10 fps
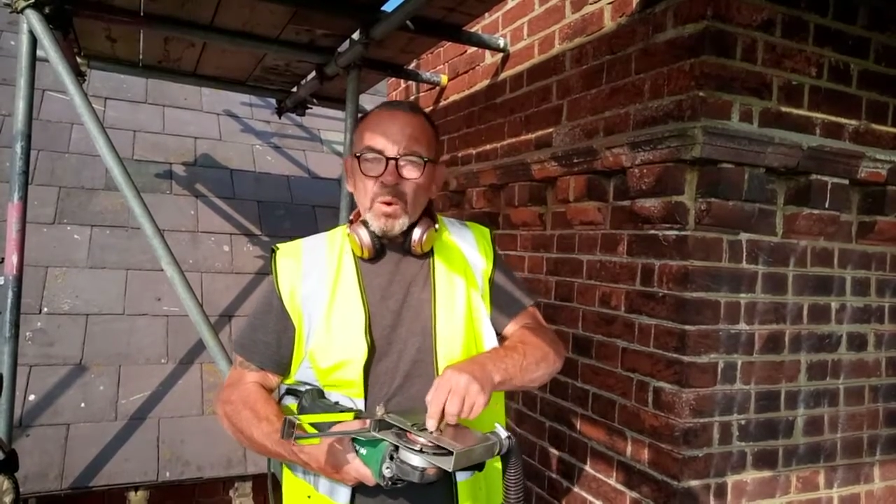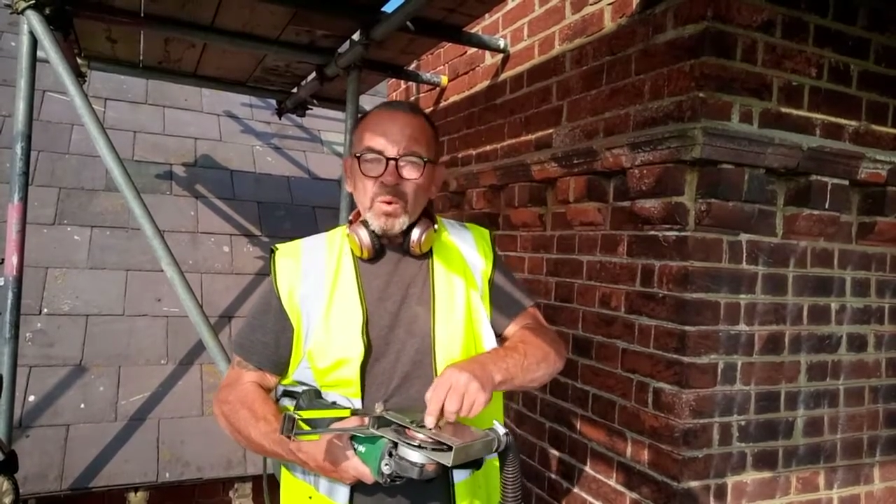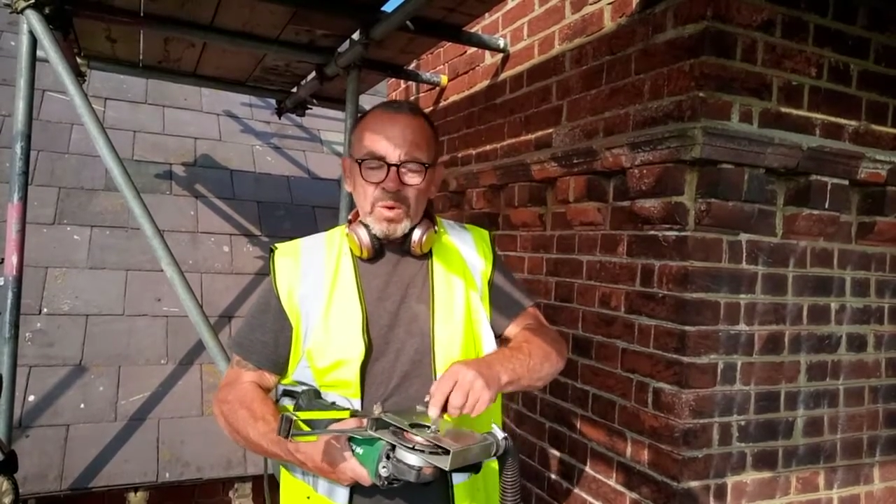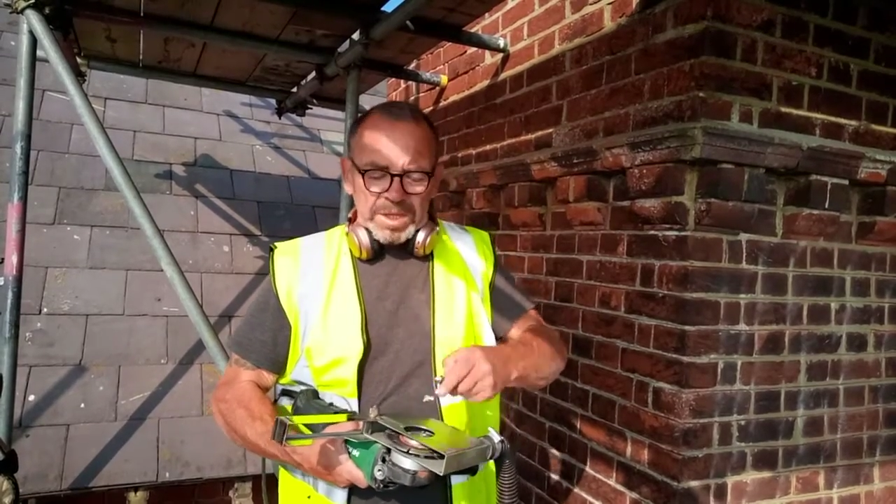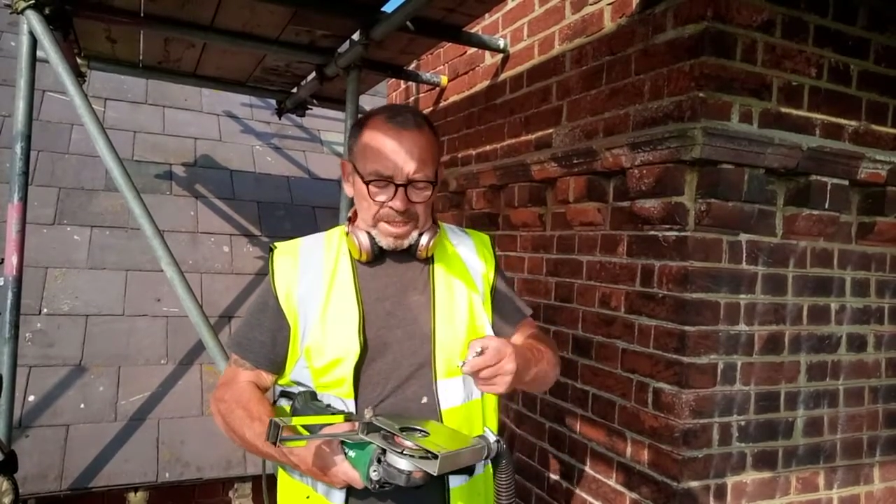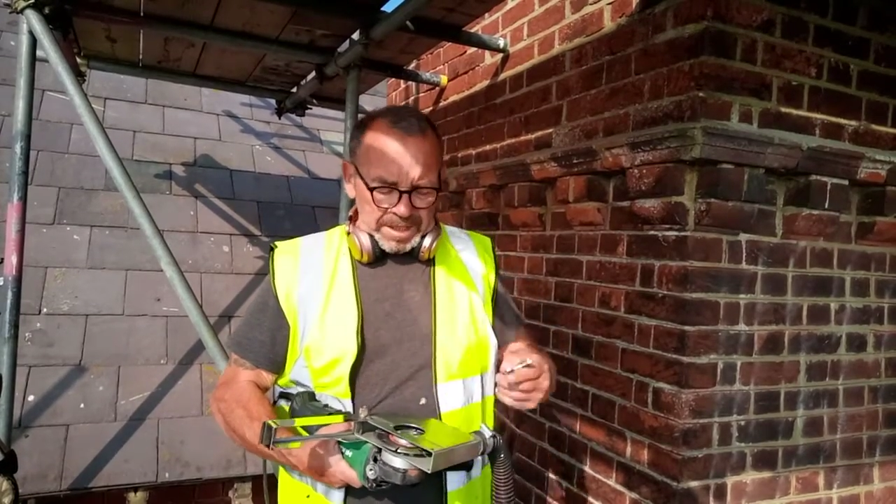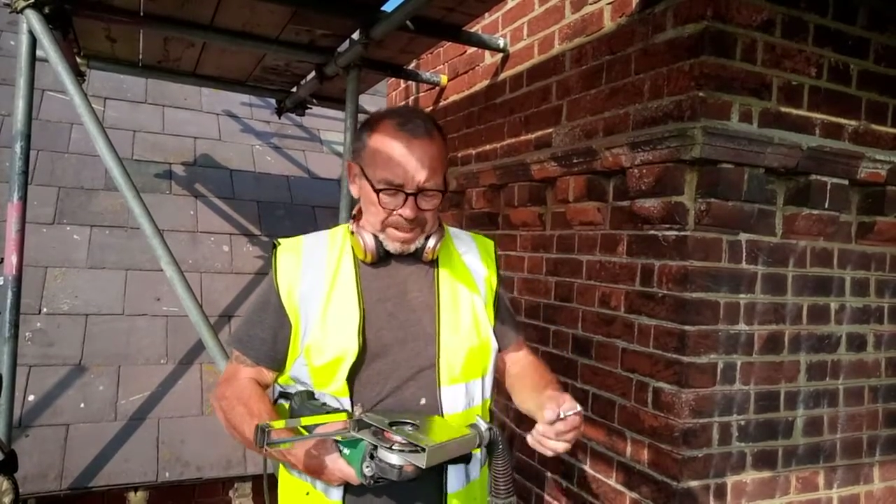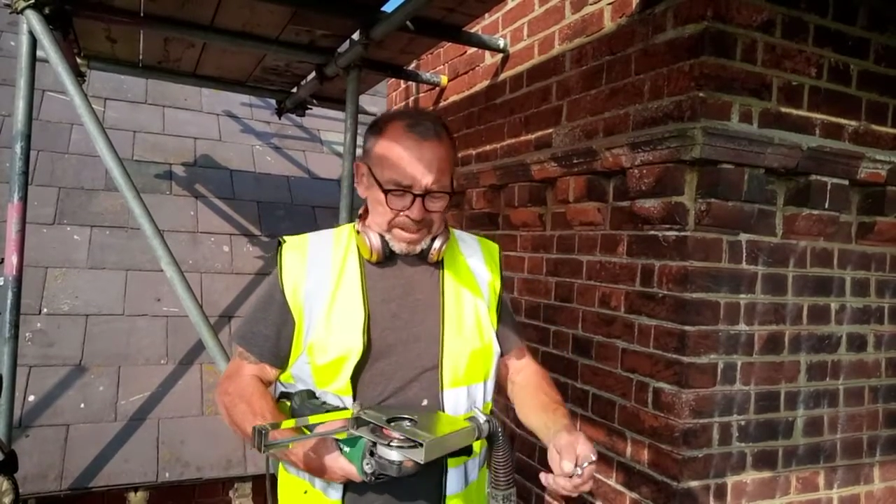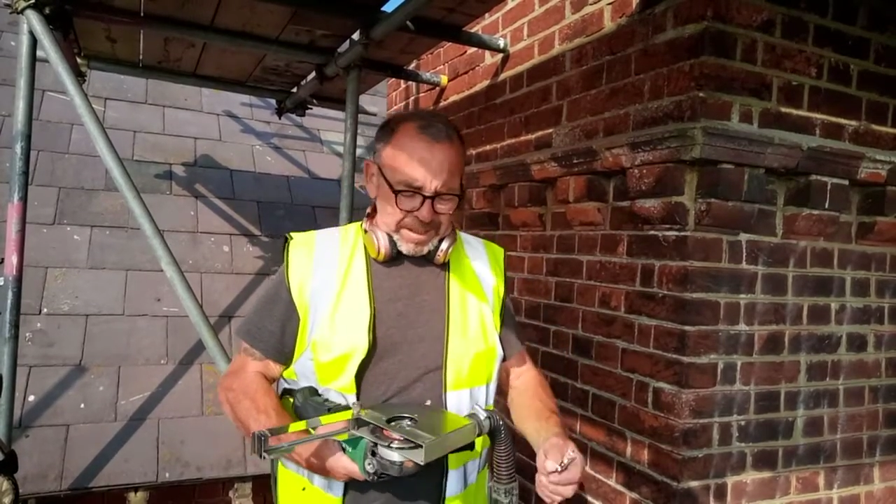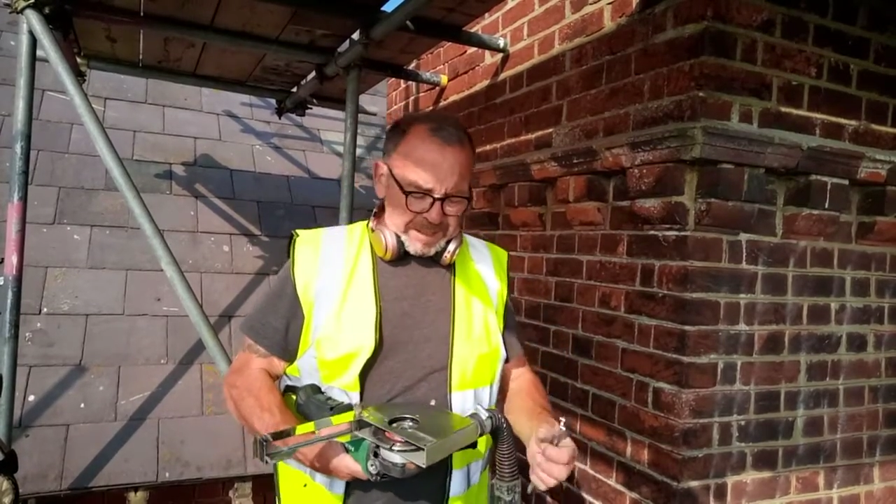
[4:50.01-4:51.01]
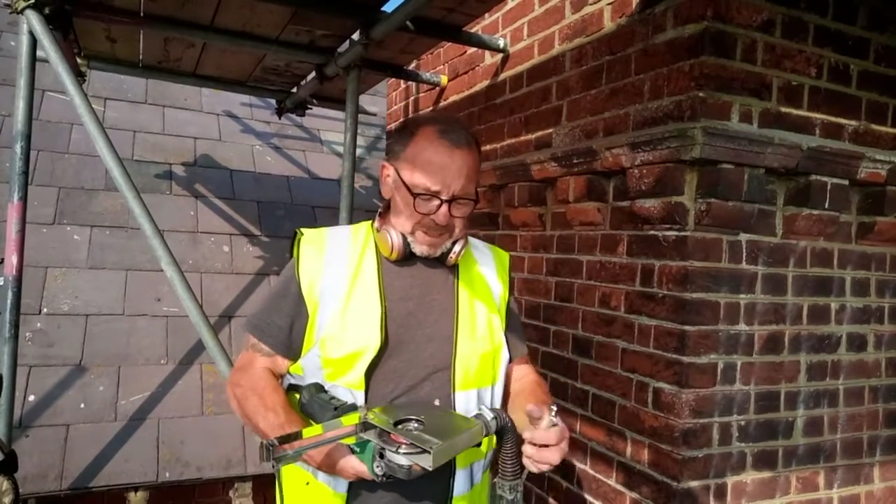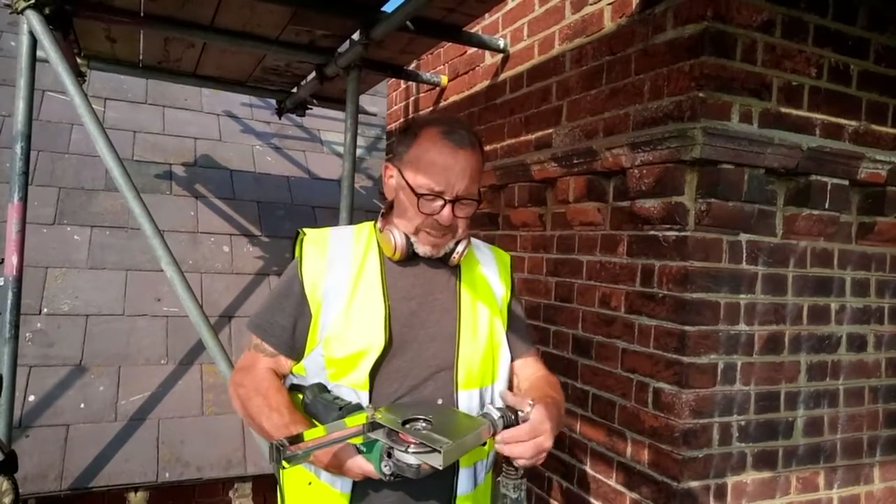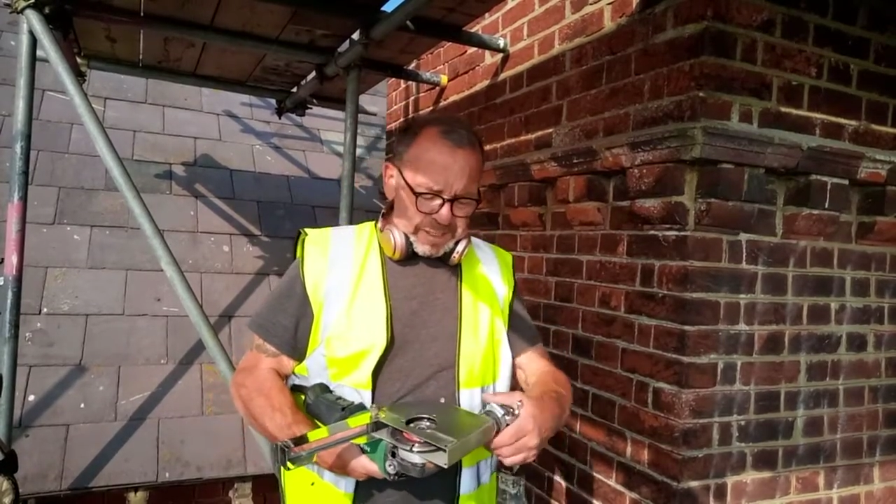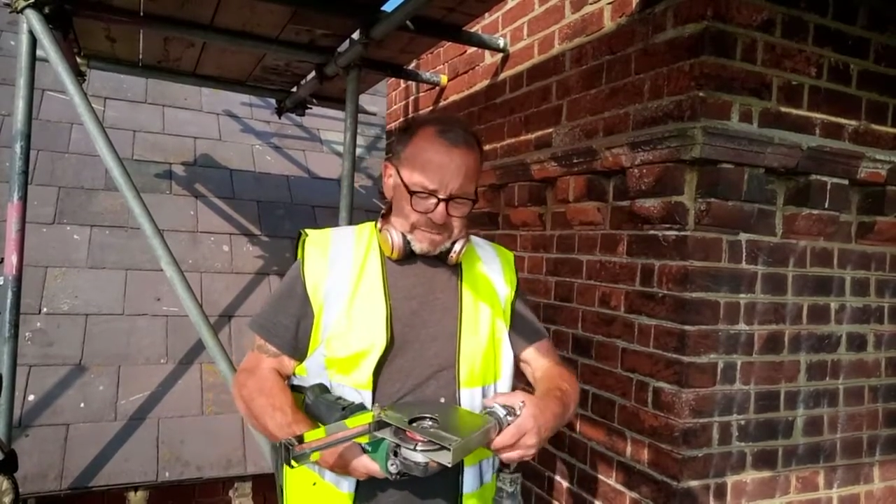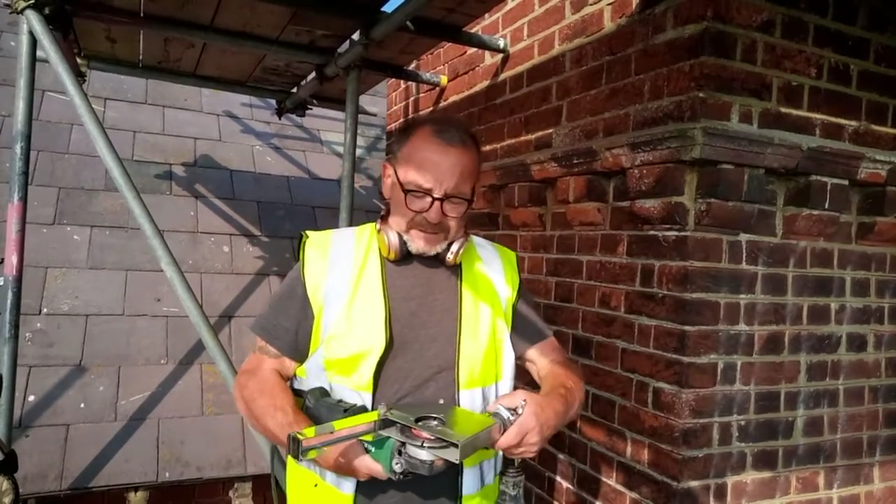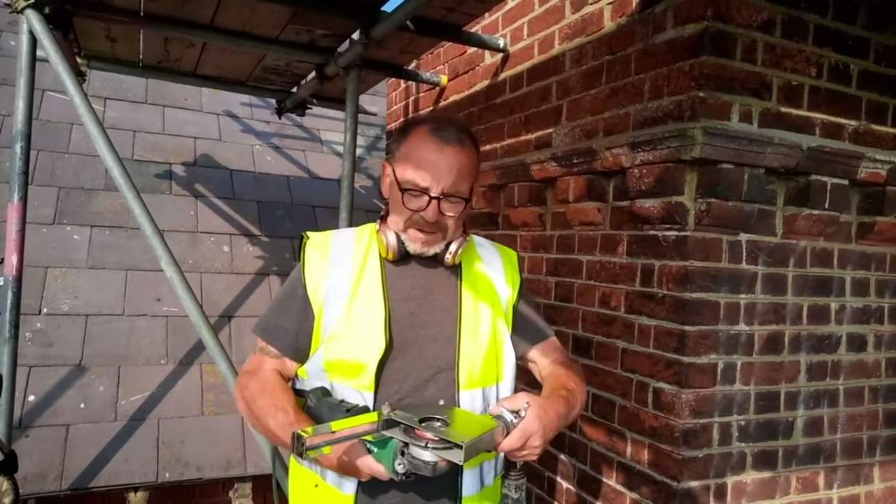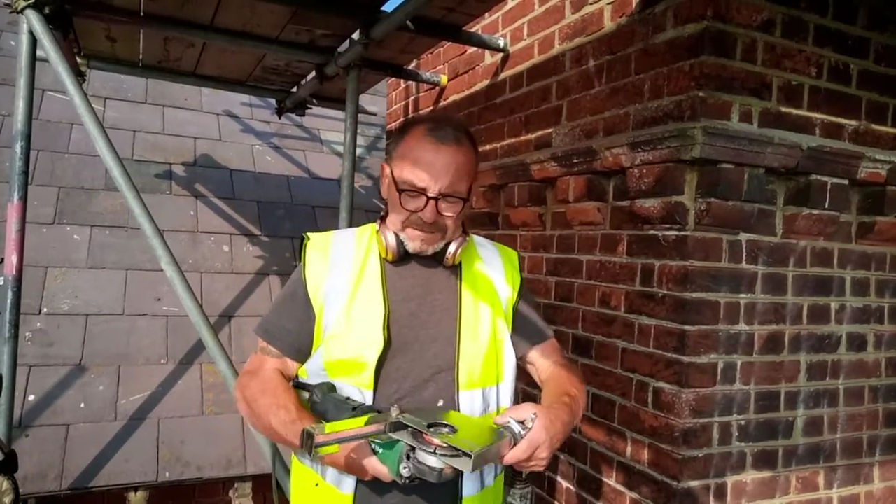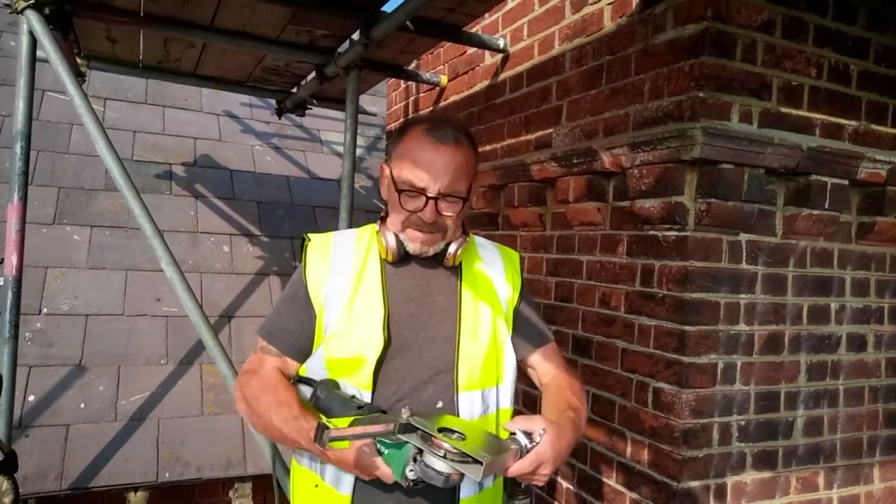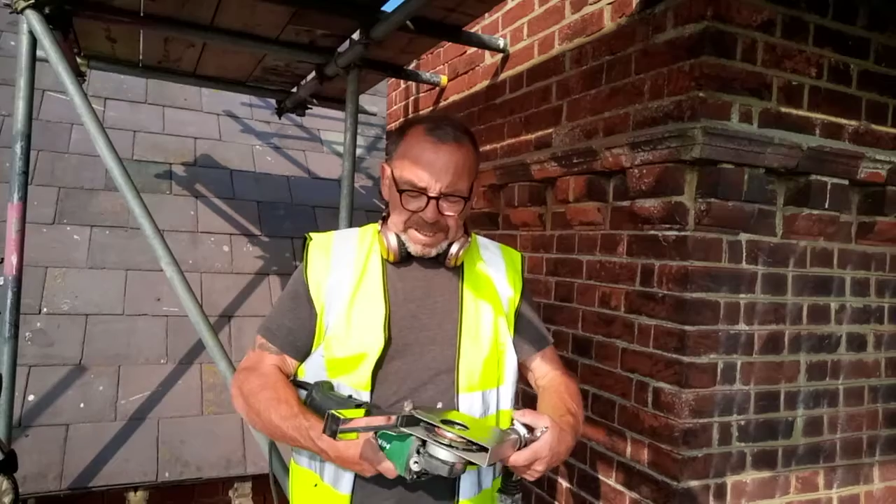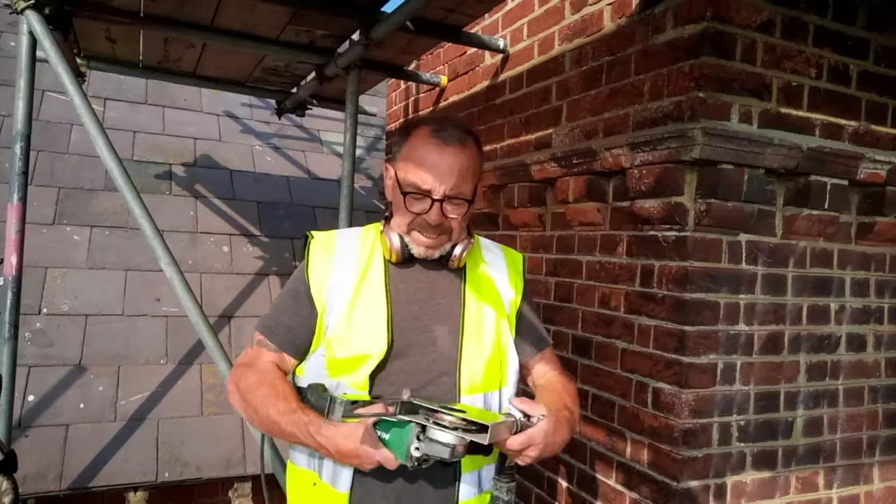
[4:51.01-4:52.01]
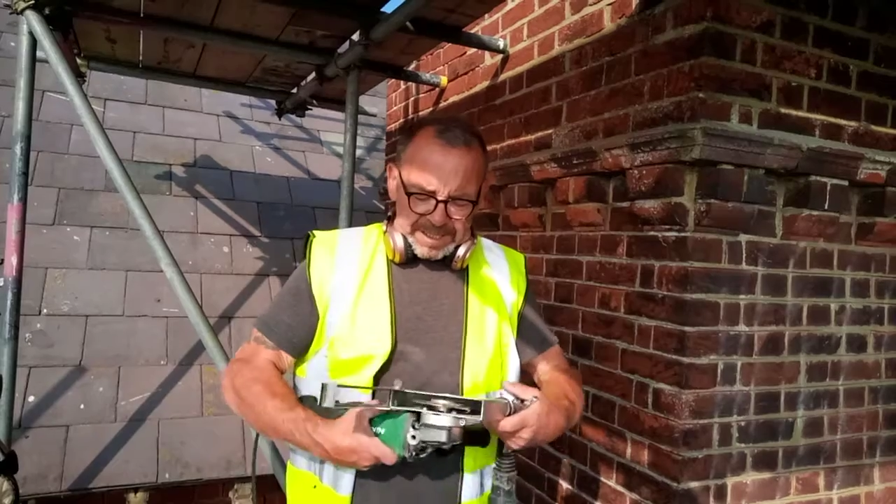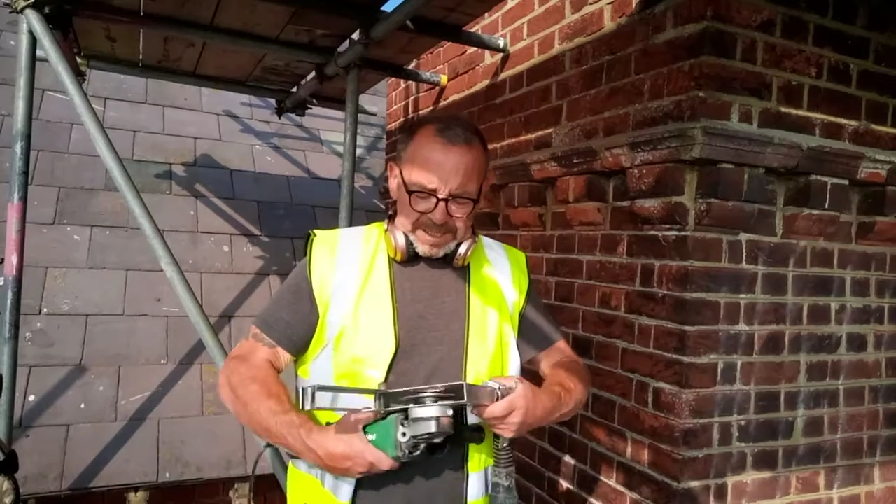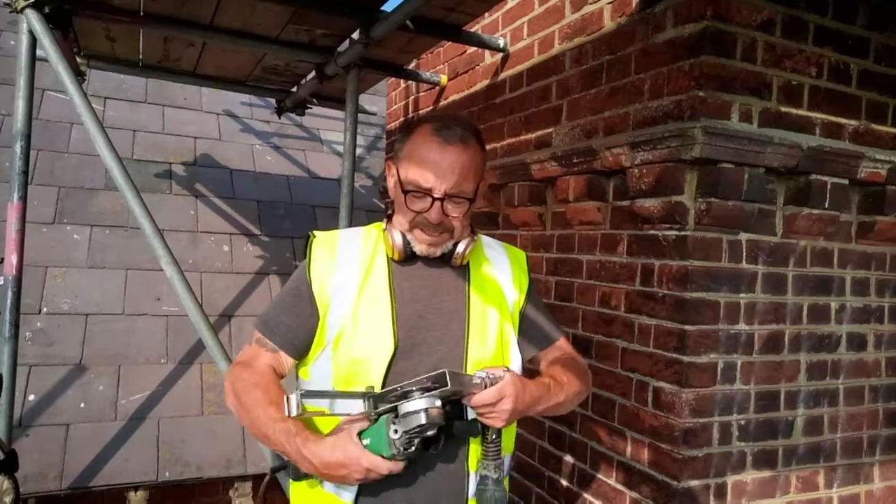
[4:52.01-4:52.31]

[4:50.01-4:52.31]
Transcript: awkward, very fiddly.